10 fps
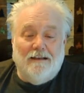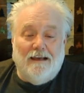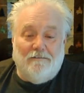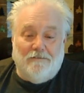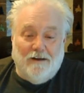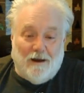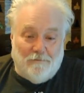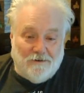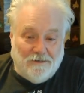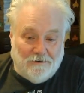every
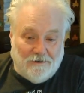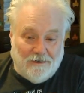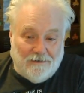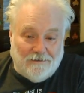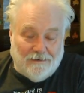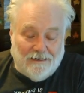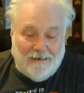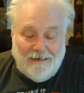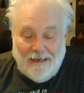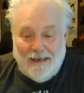opportunity
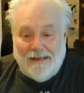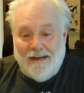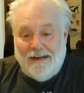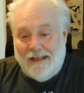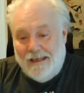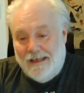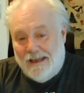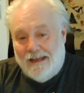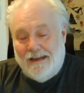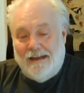again and
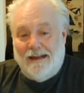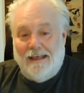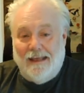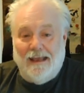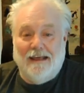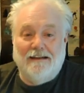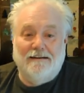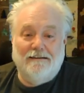again and again.